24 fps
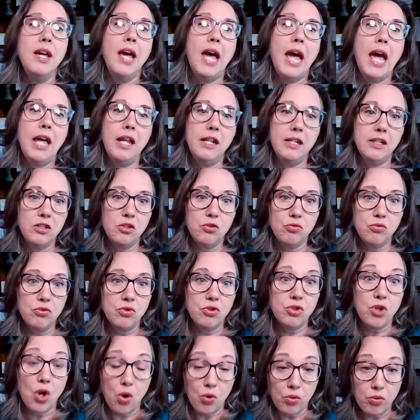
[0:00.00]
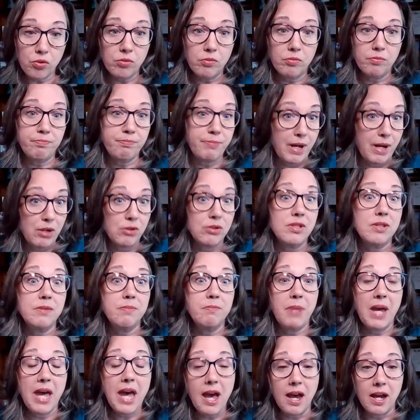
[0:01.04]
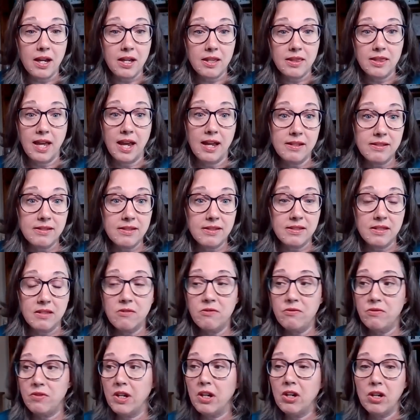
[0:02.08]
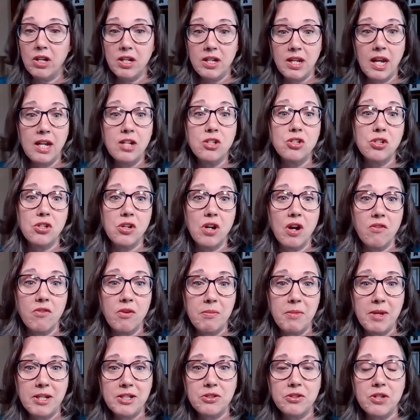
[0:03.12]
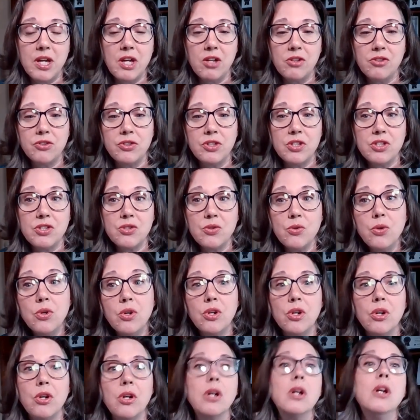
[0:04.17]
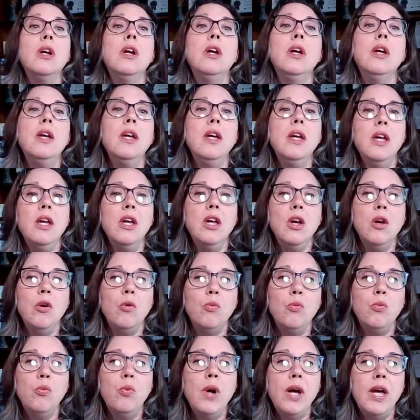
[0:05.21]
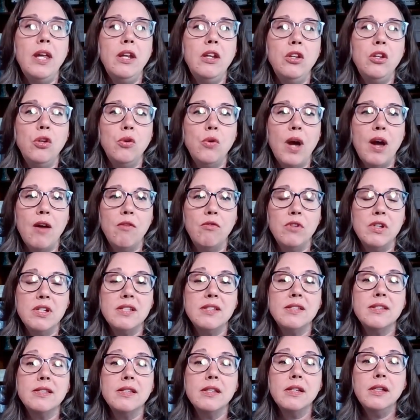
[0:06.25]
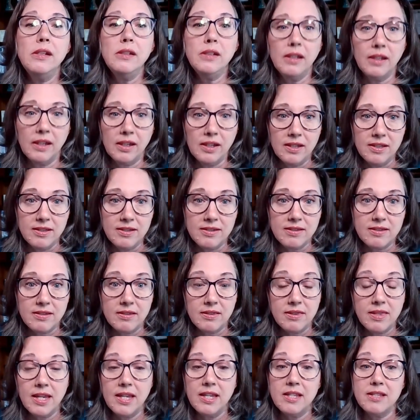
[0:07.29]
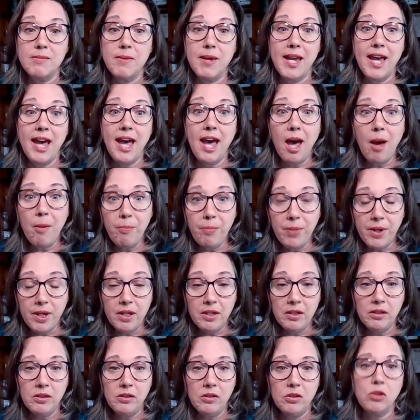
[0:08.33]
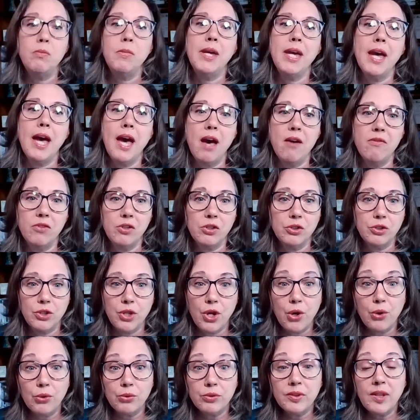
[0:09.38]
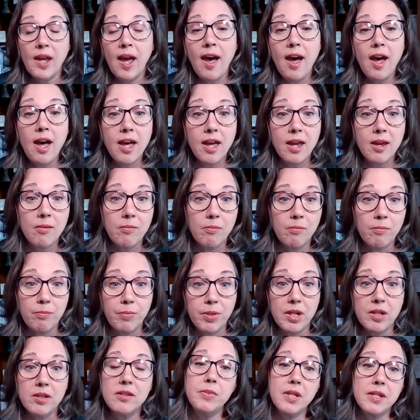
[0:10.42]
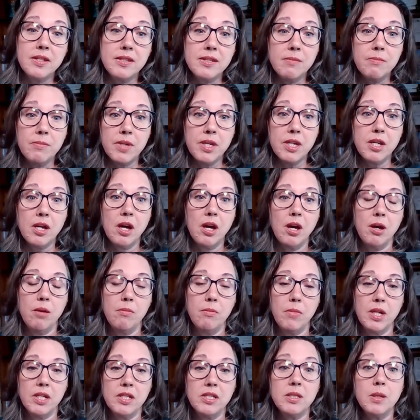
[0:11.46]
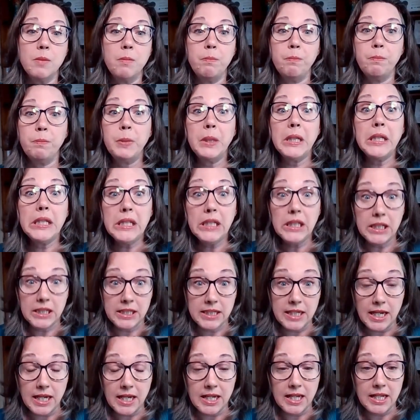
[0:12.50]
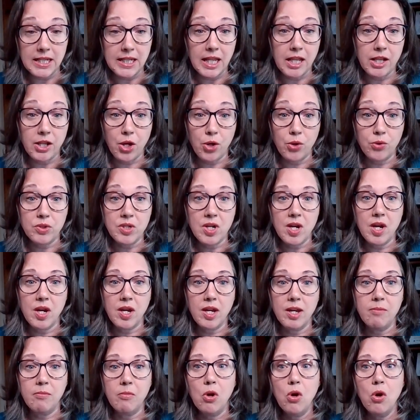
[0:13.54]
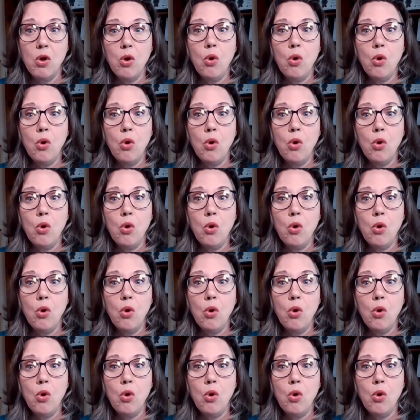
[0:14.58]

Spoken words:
and you don't bounce back. That's the very nature of a mental health disorder. When you have resilience, things may happen, you may have a low time, but it doesn't become a debilitatingly low time